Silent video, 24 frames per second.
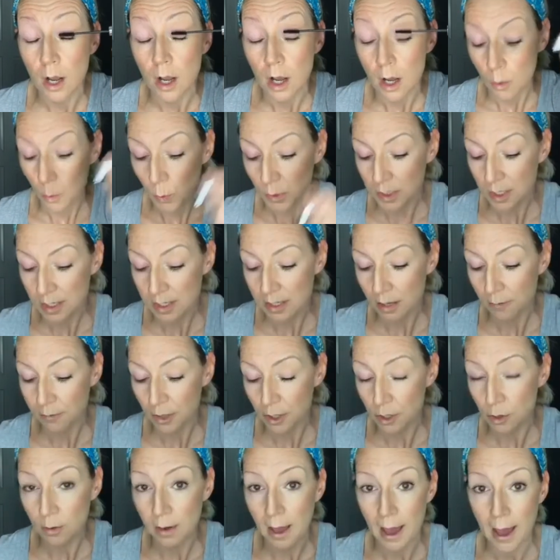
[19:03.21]
with the stuff that
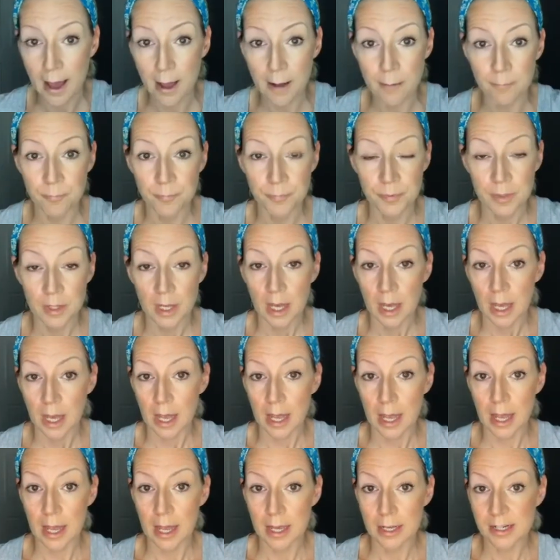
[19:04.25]
you get.
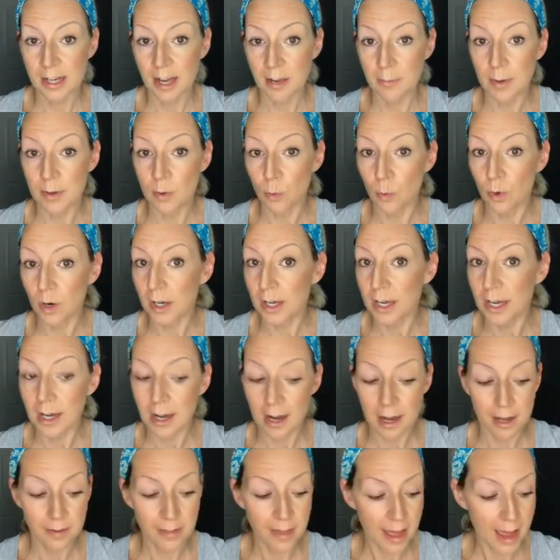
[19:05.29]
And I've been working
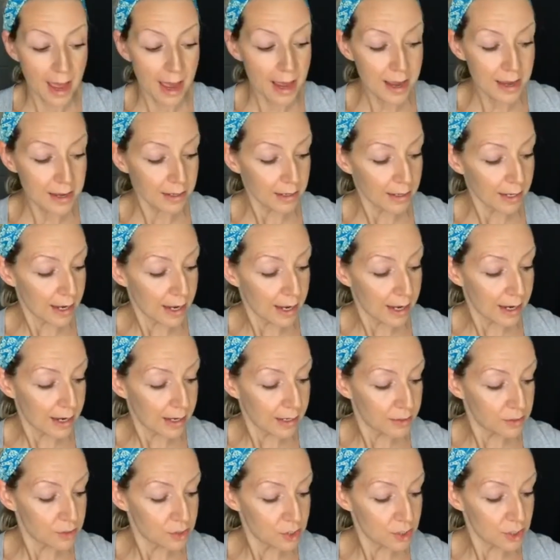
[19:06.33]
on that
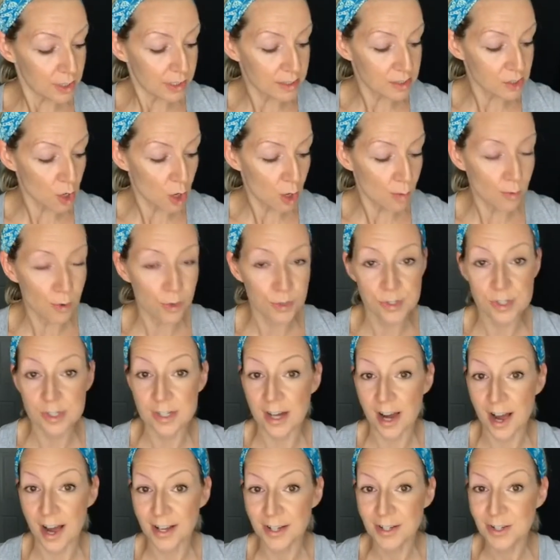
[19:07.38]
and it's almost done.